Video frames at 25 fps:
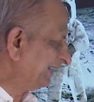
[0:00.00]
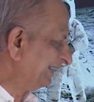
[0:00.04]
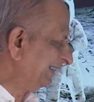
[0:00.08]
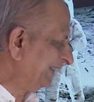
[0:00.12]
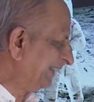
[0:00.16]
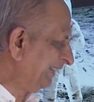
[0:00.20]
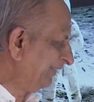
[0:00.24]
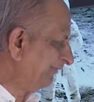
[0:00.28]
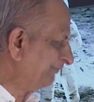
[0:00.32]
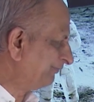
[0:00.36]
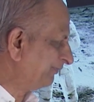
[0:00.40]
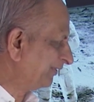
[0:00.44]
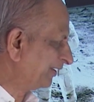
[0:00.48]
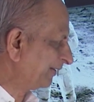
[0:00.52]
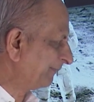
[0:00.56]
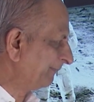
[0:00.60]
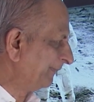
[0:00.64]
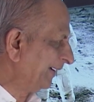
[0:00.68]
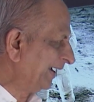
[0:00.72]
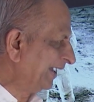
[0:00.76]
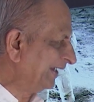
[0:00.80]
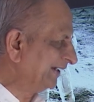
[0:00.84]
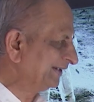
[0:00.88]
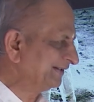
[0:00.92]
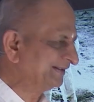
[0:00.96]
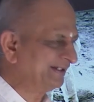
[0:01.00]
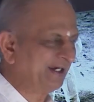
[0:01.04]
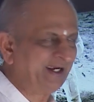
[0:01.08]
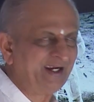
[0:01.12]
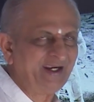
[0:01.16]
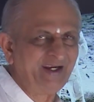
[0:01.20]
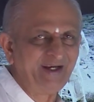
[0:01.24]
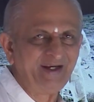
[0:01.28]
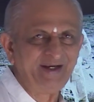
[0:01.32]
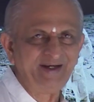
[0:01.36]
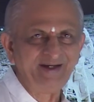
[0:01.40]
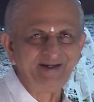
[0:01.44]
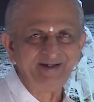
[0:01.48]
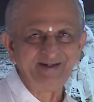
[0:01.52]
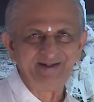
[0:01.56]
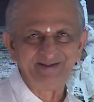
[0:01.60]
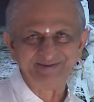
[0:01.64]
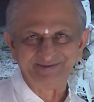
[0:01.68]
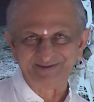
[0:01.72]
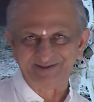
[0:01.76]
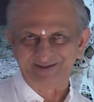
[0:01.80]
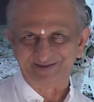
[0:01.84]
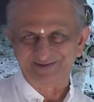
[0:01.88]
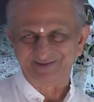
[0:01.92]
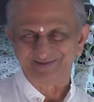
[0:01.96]
leap for mankind, he
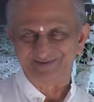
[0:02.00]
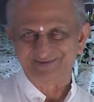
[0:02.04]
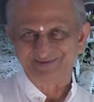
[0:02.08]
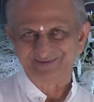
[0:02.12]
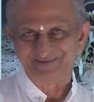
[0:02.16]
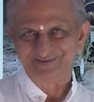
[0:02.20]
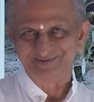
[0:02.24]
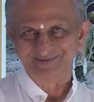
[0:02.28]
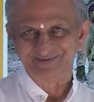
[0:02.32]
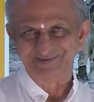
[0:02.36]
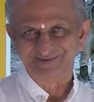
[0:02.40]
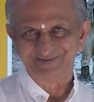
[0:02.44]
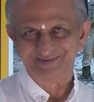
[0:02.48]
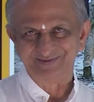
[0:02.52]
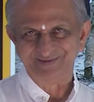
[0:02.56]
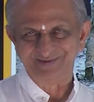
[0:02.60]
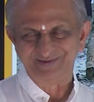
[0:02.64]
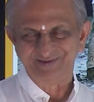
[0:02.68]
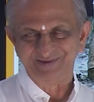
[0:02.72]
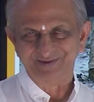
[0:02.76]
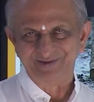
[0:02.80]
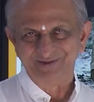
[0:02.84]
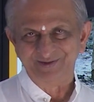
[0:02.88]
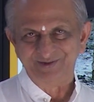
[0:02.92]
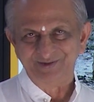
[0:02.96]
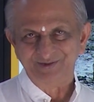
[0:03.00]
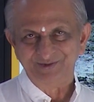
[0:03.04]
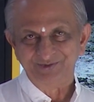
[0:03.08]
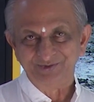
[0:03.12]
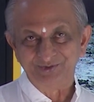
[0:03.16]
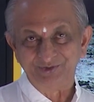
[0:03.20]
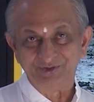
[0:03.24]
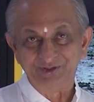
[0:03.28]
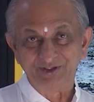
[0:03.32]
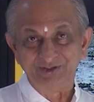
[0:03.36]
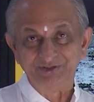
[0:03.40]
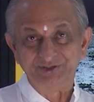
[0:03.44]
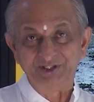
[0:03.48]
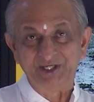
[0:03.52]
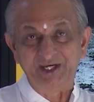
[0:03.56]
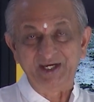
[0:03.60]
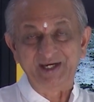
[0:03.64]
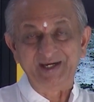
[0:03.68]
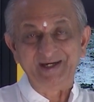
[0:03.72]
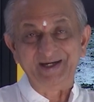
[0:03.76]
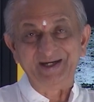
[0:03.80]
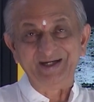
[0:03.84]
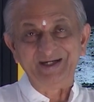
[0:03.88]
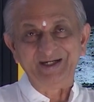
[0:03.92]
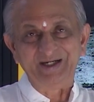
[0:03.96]
said. A
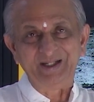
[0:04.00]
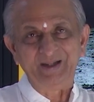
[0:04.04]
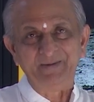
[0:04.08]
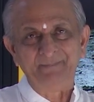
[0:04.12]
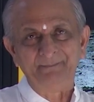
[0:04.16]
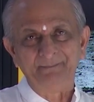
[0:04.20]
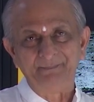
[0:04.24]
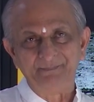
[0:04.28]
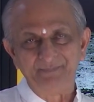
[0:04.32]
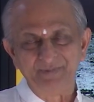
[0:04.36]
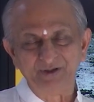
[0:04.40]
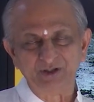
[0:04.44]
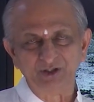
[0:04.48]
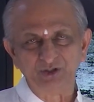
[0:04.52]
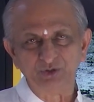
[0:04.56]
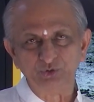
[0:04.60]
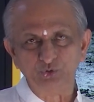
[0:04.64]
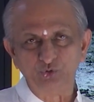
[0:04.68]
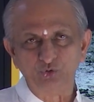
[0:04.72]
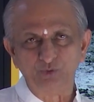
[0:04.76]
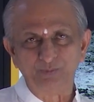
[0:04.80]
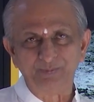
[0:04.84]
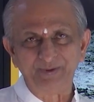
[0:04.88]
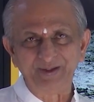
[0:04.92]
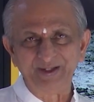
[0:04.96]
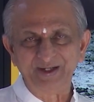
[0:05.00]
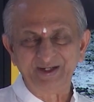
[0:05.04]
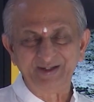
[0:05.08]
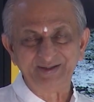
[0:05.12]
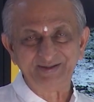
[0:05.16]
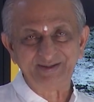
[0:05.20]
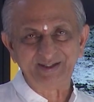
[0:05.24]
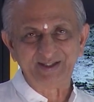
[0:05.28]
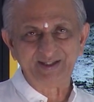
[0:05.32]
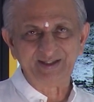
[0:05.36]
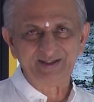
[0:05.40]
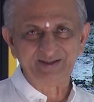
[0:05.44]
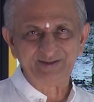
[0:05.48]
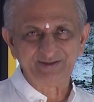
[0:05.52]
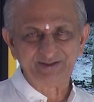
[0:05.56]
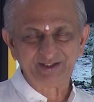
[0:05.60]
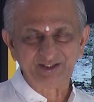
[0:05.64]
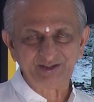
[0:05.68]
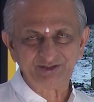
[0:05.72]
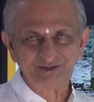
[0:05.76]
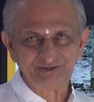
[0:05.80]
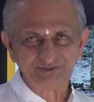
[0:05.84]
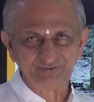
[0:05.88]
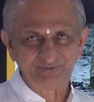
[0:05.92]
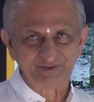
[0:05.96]
giant leap because nobody had done
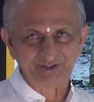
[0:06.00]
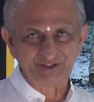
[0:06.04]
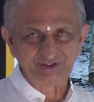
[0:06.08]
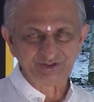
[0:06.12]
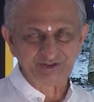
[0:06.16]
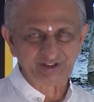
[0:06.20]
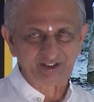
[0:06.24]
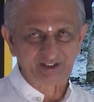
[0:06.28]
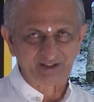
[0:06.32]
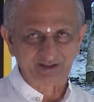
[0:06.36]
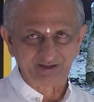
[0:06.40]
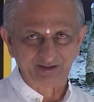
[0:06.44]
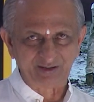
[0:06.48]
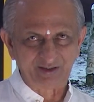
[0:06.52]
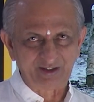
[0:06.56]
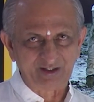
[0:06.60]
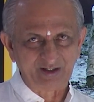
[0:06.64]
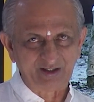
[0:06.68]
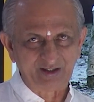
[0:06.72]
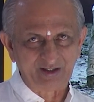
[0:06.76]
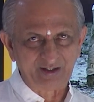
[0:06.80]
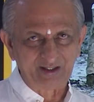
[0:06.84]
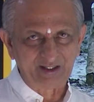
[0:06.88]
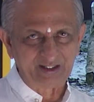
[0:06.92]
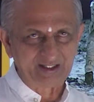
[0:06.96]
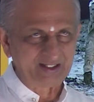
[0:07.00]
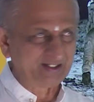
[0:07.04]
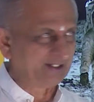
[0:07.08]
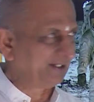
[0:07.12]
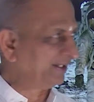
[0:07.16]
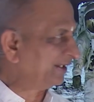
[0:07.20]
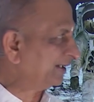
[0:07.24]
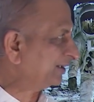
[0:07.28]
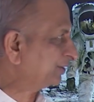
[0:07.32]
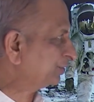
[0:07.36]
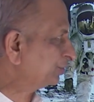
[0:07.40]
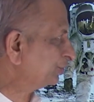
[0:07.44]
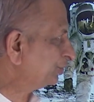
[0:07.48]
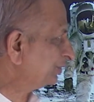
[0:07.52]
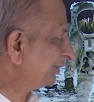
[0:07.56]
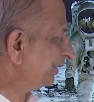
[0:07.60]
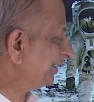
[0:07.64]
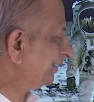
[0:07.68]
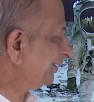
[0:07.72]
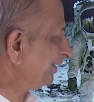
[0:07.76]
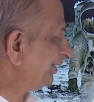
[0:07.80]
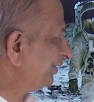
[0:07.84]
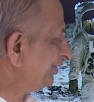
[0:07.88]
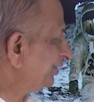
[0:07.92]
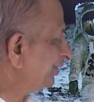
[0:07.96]
such venture earlier to
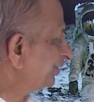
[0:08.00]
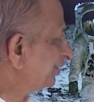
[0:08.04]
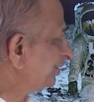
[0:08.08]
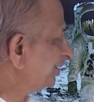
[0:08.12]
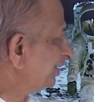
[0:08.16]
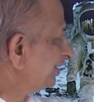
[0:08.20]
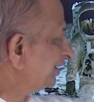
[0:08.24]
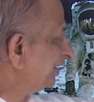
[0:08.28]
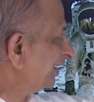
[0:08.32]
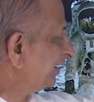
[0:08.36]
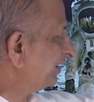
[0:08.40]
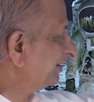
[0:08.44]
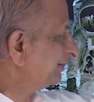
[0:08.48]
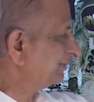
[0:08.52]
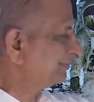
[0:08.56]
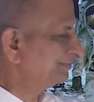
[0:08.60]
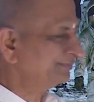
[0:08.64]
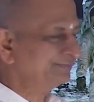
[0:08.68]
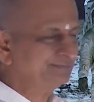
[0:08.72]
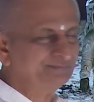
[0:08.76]
nineteen sixty-nine.